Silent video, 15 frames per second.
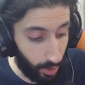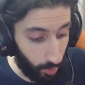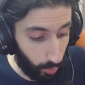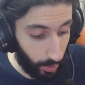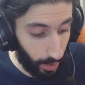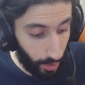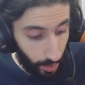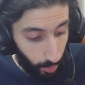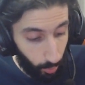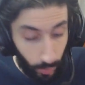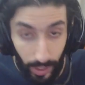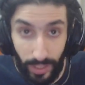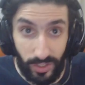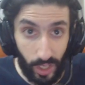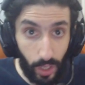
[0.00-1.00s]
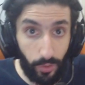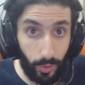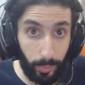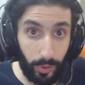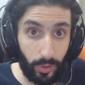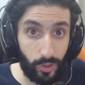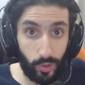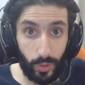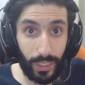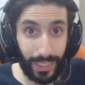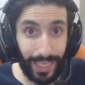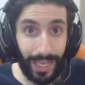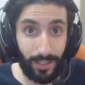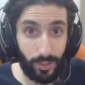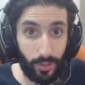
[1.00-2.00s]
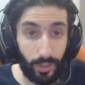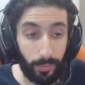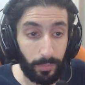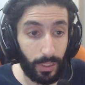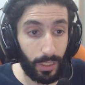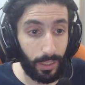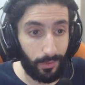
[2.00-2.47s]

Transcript: Whereas other abilities, you can cancel them.